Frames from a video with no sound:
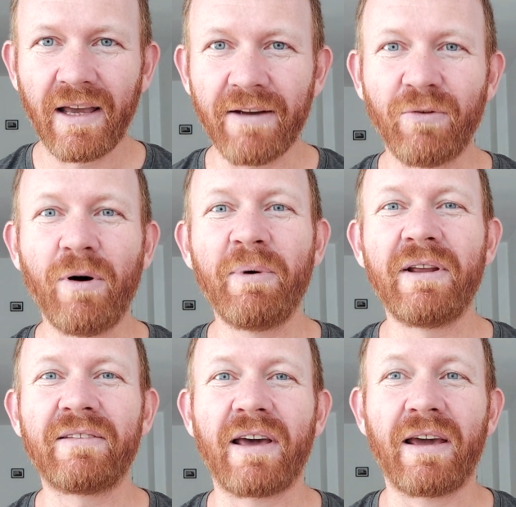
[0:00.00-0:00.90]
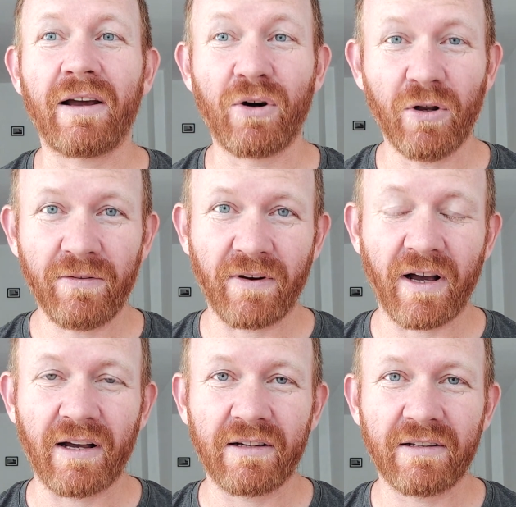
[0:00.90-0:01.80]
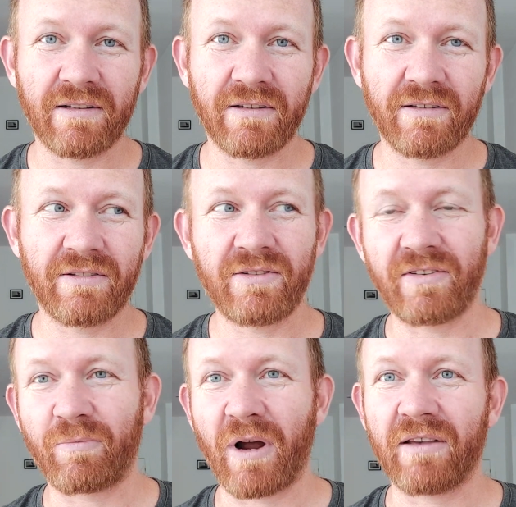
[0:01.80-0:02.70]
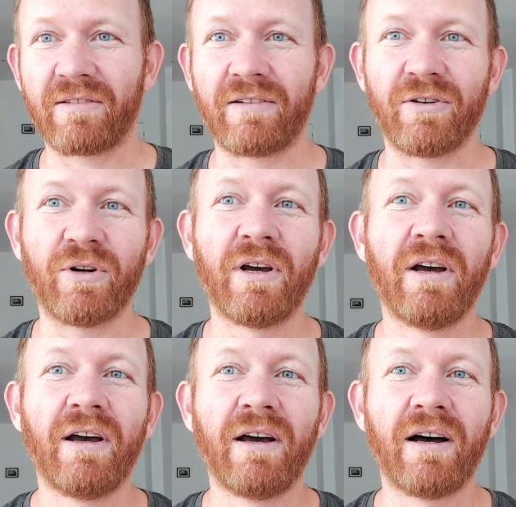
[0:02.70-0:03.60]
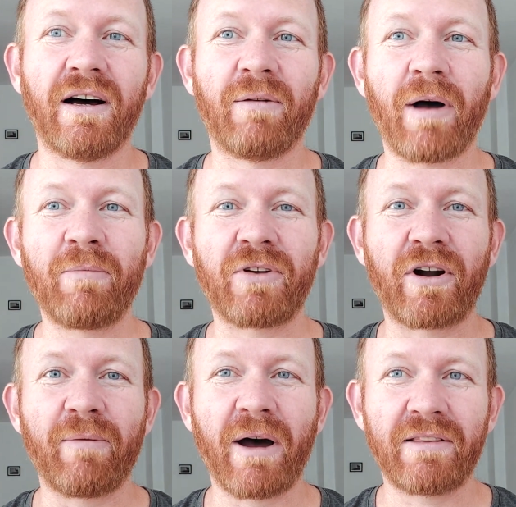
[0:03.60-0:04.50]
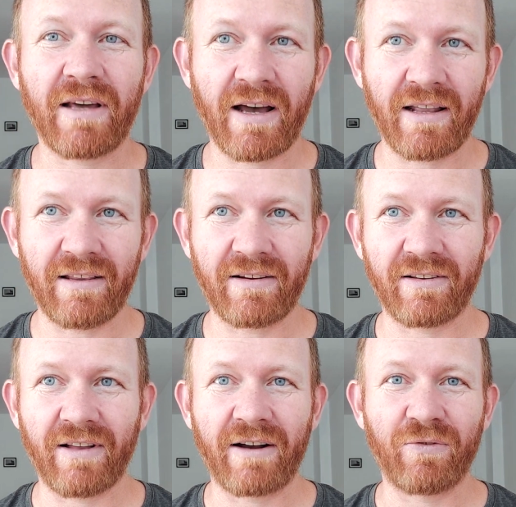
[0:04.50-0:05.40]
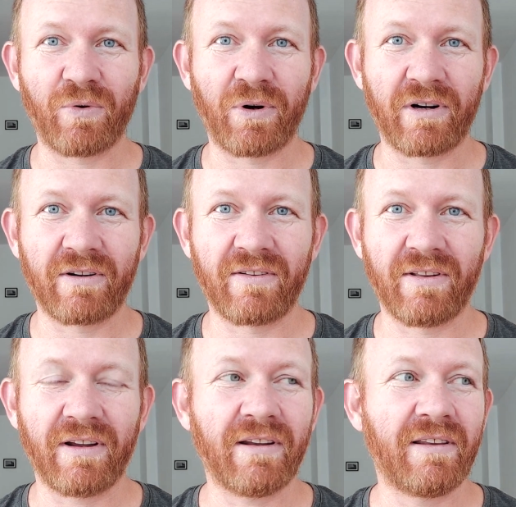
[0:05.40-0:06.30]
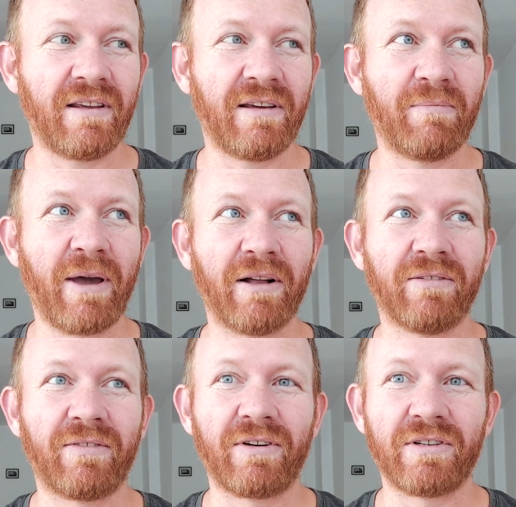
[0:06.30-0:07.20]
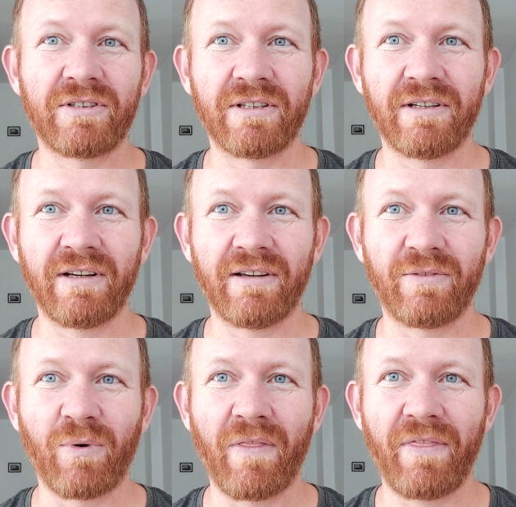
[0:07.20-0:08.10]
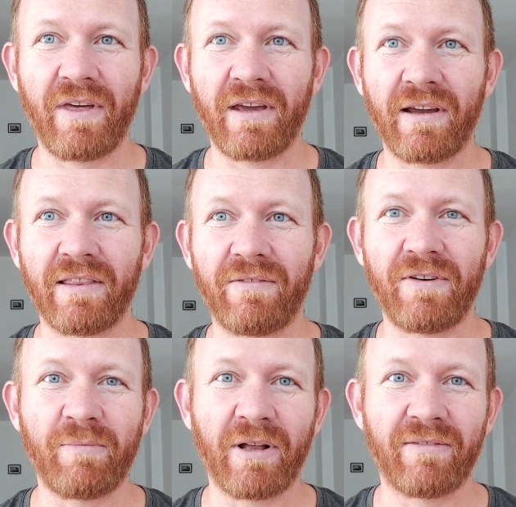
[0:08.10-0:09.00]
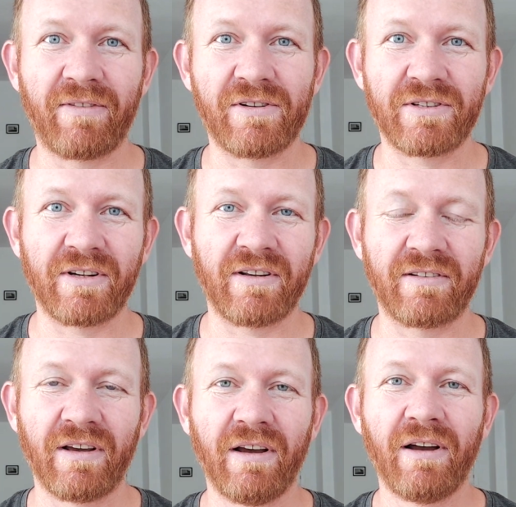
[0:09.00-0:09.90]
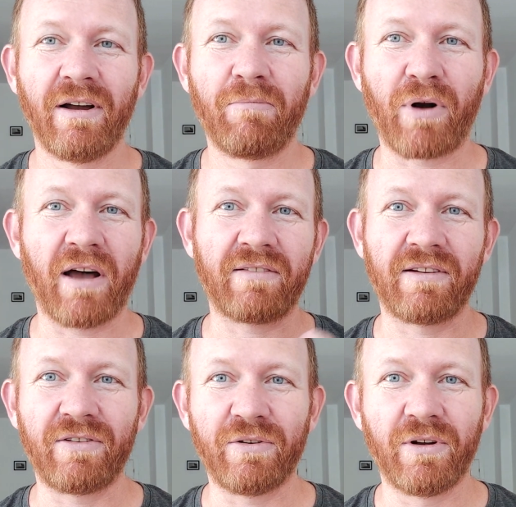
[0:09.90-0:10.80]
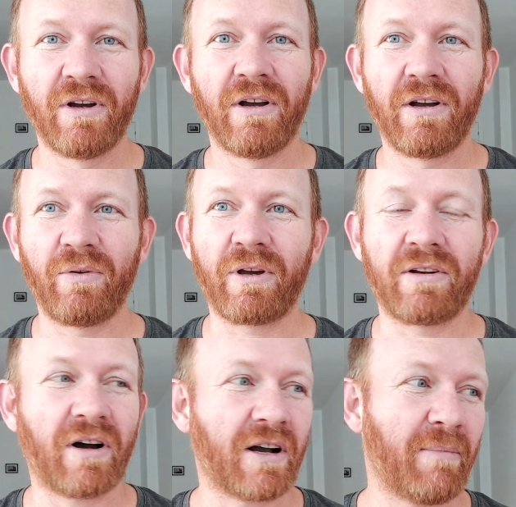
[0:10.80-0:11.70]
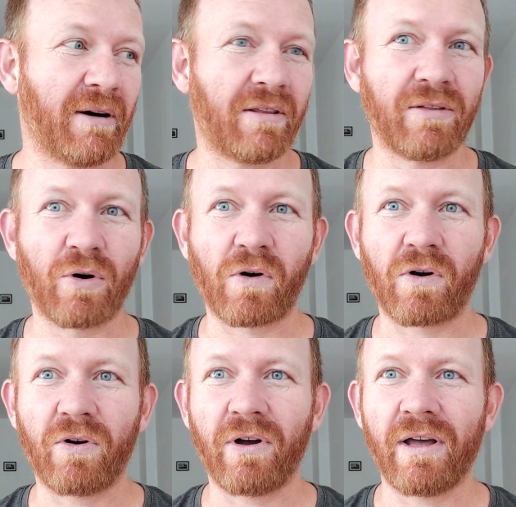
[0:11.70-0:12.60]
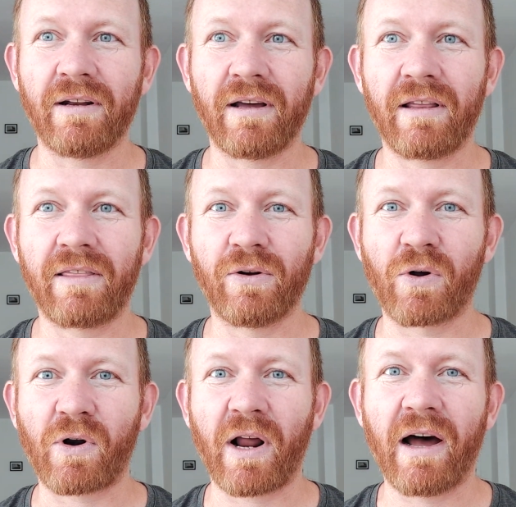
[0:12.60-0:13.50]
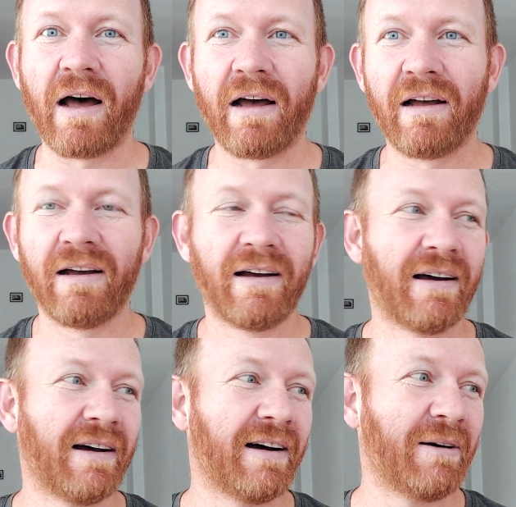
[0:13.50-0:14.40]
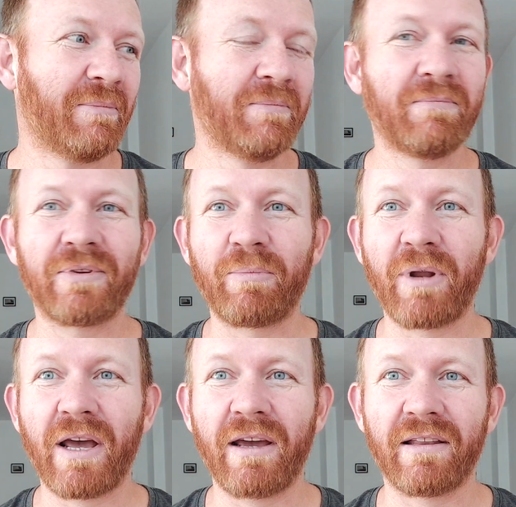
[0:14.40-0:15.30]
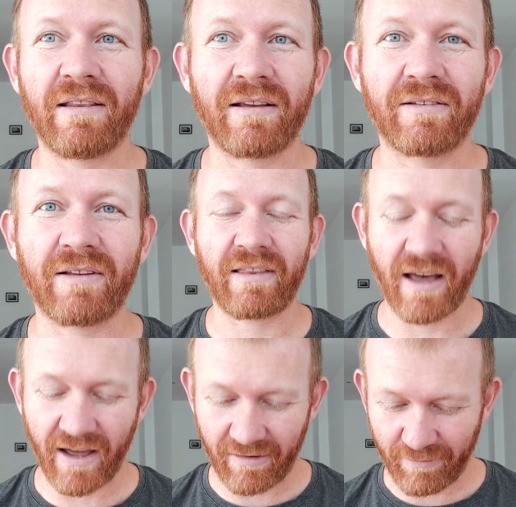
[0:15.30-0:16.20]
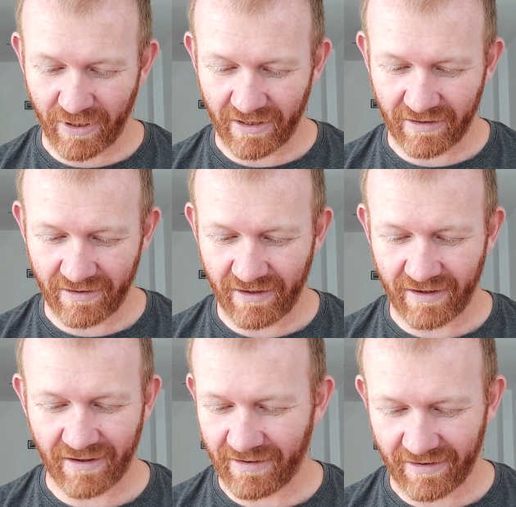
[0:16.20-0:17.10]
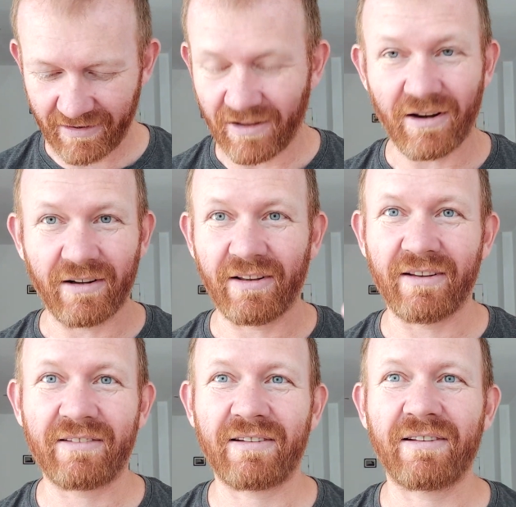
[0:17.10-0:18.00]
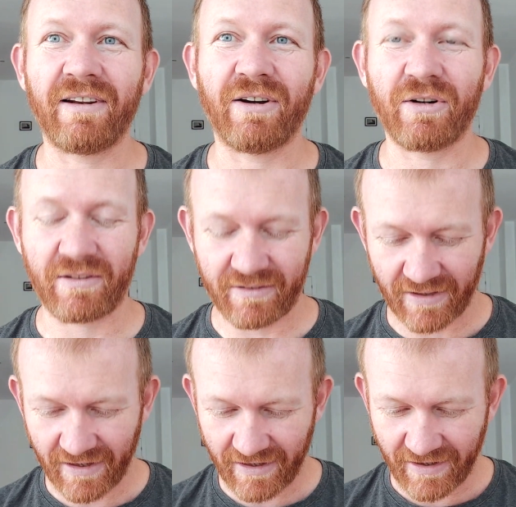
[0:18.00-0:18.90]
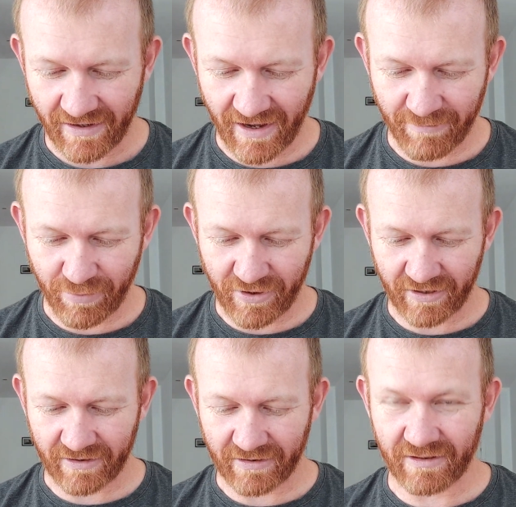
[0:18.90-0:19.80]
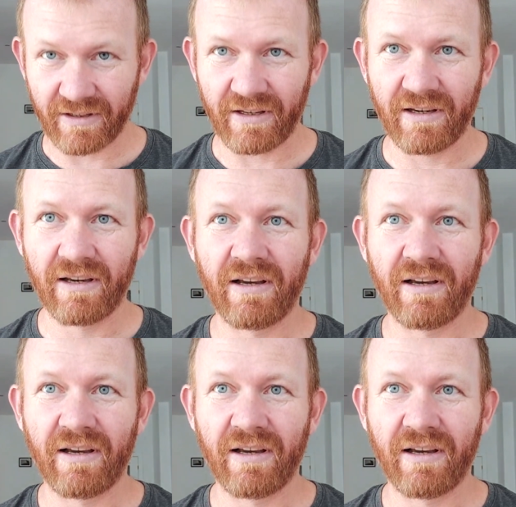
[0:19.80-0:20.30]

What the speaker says: If a woman is a golfa, she's a prostitute. I'm sorry about that. There's a lot of words that the male version is one thing and the female version is prostitute. We could talk about zorro and zorra someday and things that, but long list, it's not particularly